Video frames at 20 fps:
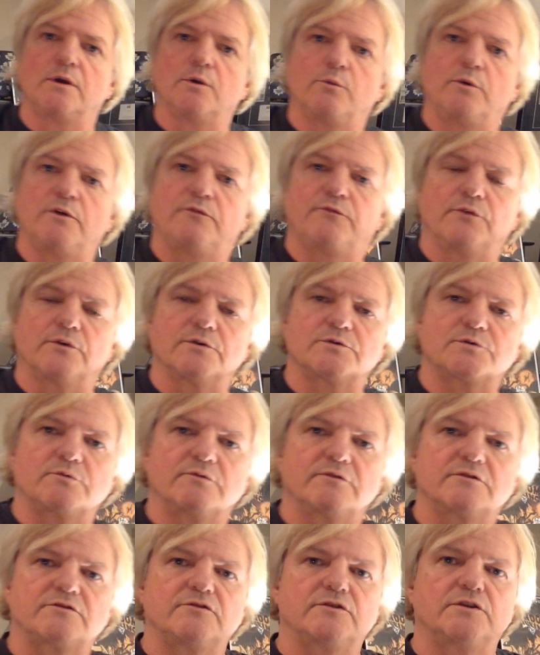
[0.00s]
we first
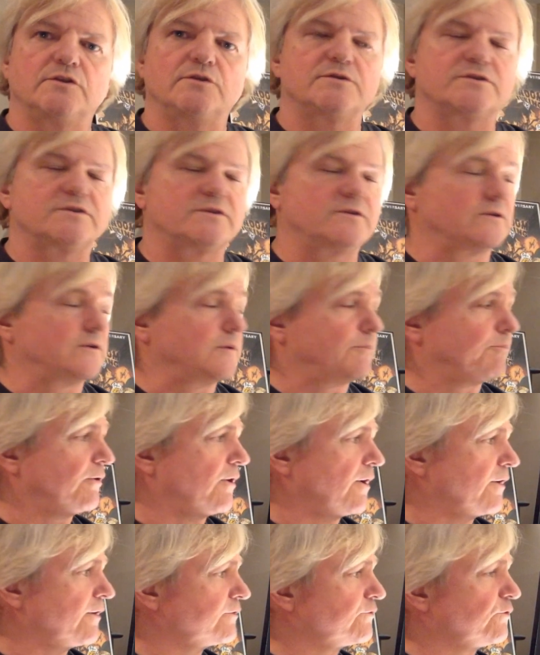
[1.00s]
were introduced to the
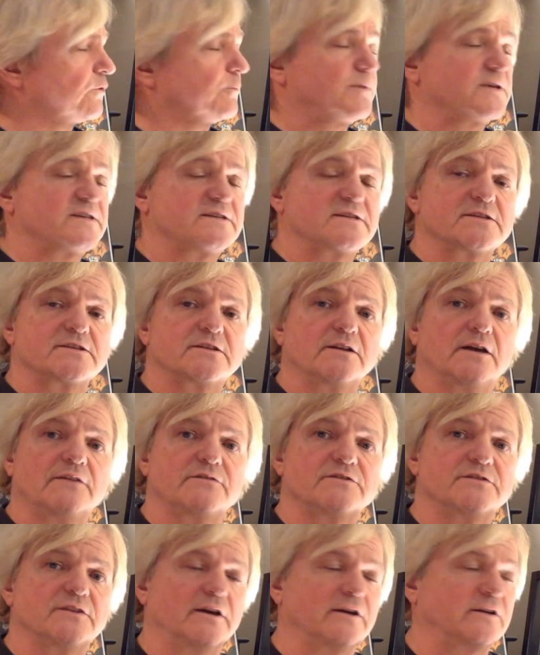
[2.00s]
product or business
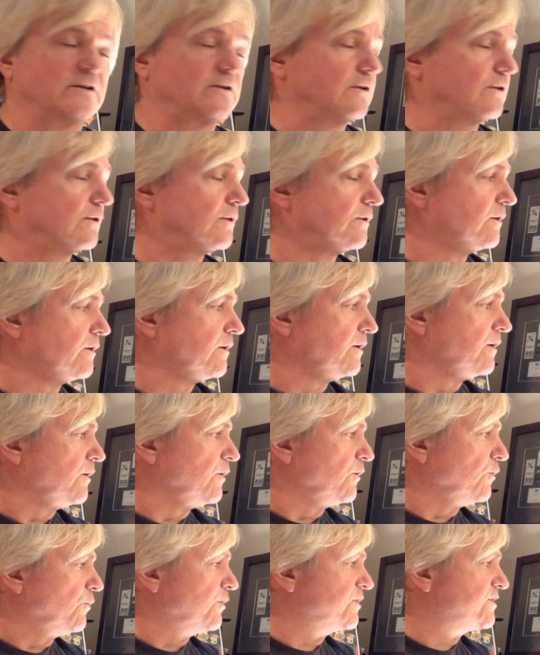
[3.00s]
life cycle,
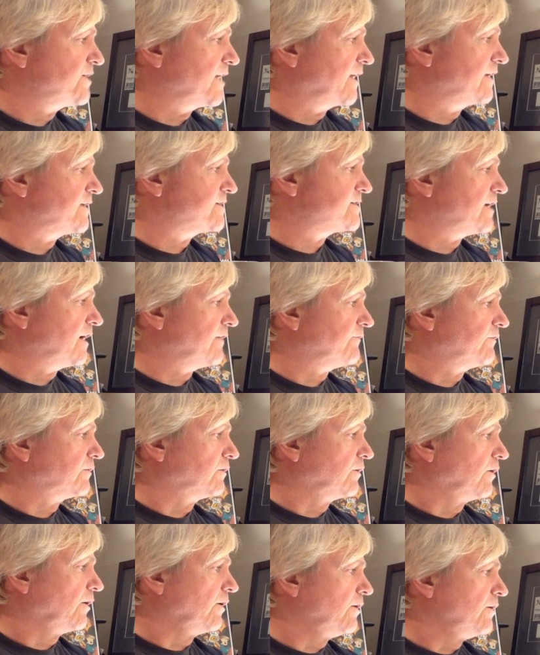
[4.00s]
which had itself
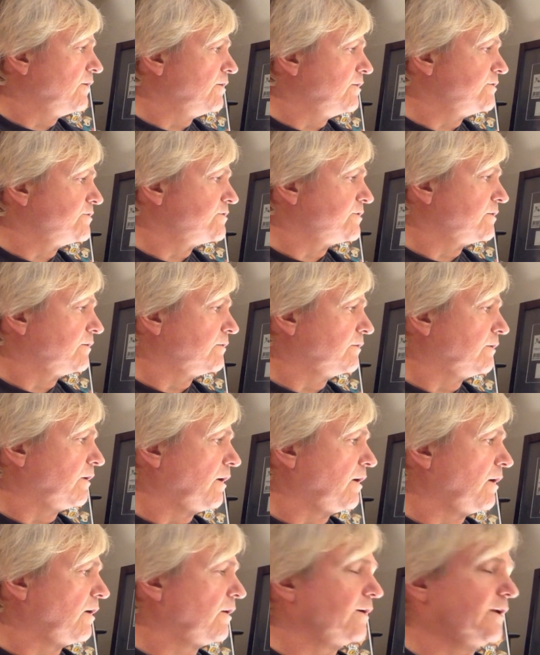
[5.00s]
a large,
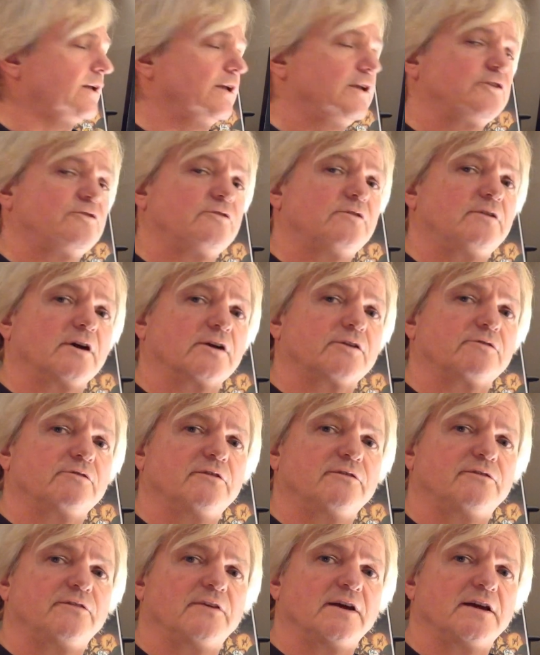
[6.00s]
long
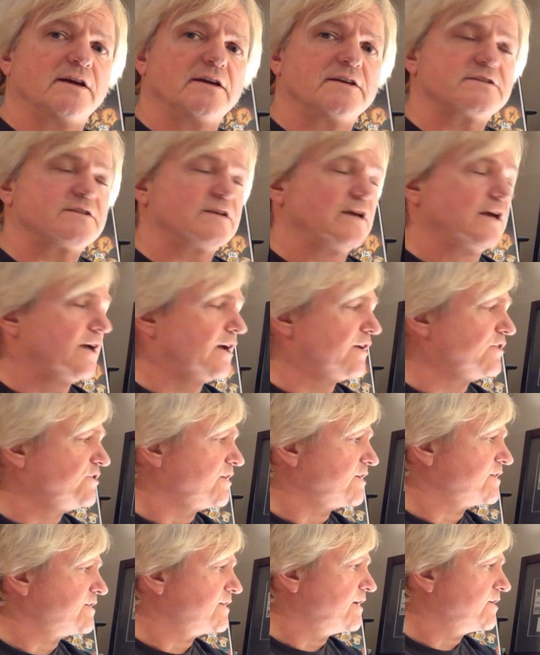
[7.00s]
introductory phase, a
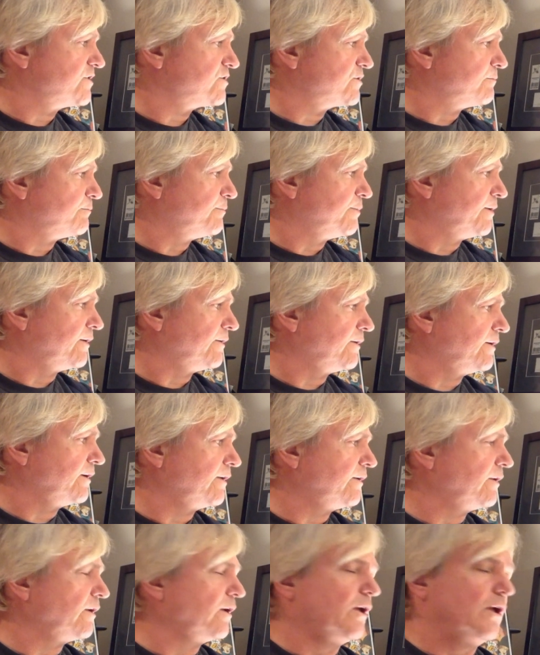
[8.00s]
gestation
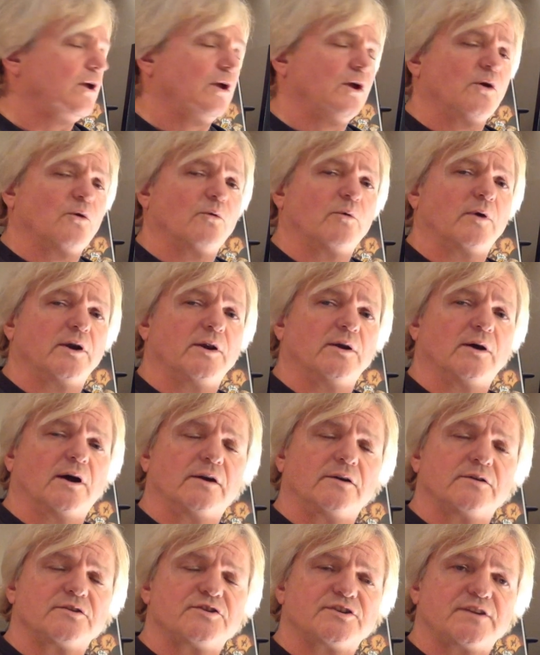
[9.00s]
period where you
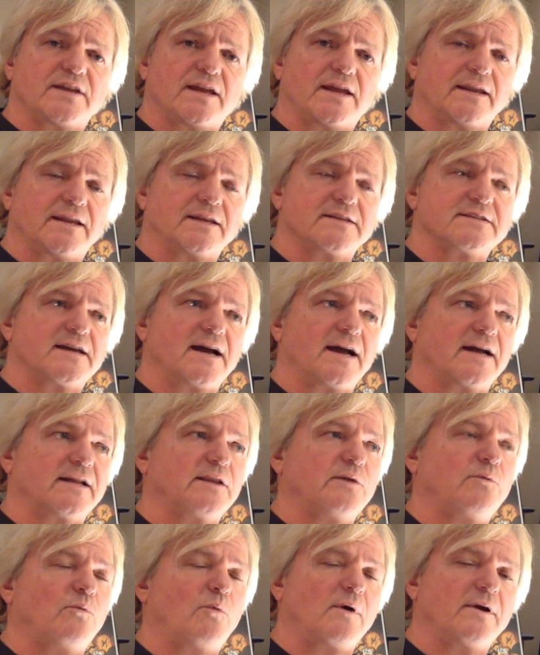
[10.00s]
understand
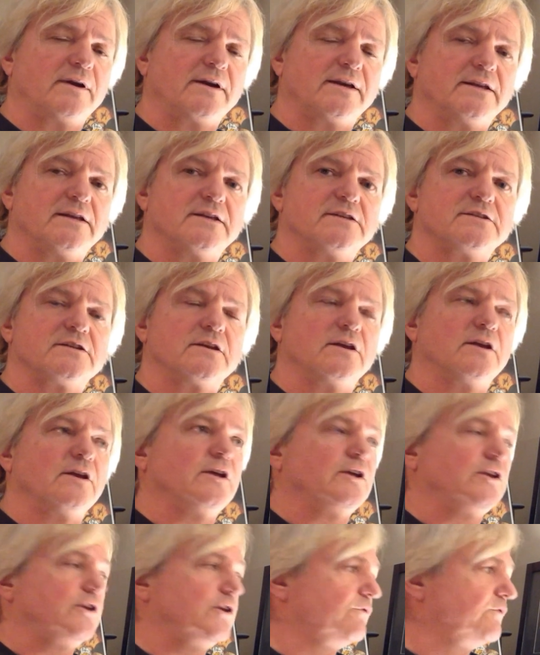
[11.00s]
exactly what it is
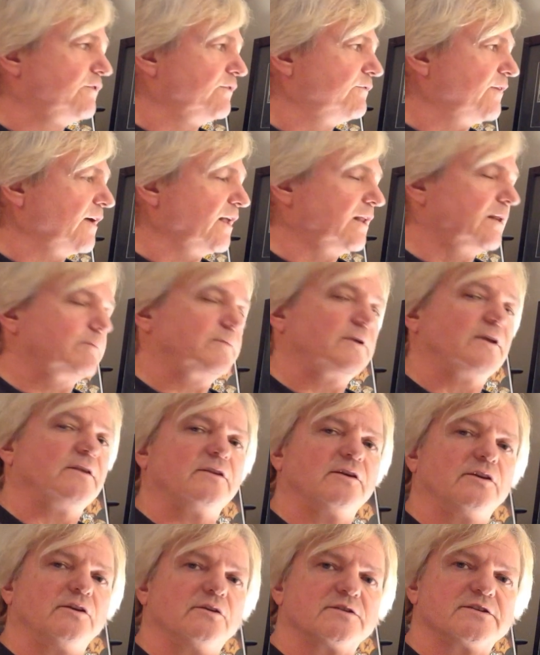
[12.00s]
you've developed
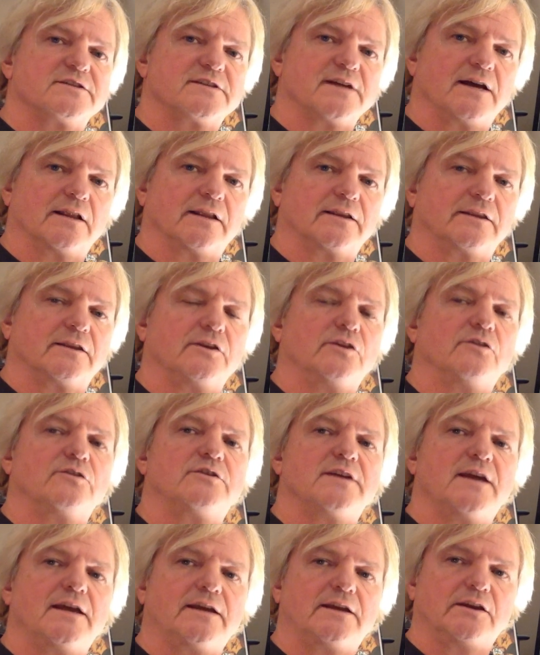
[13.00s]
that you're selling, that you're
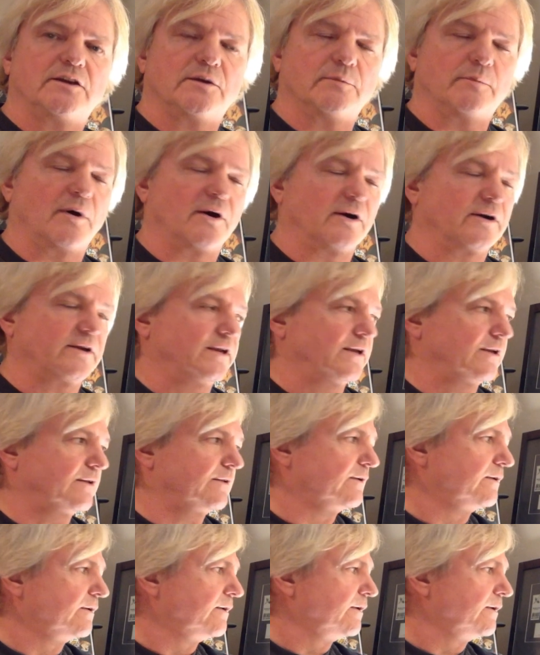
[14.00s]
taking to market.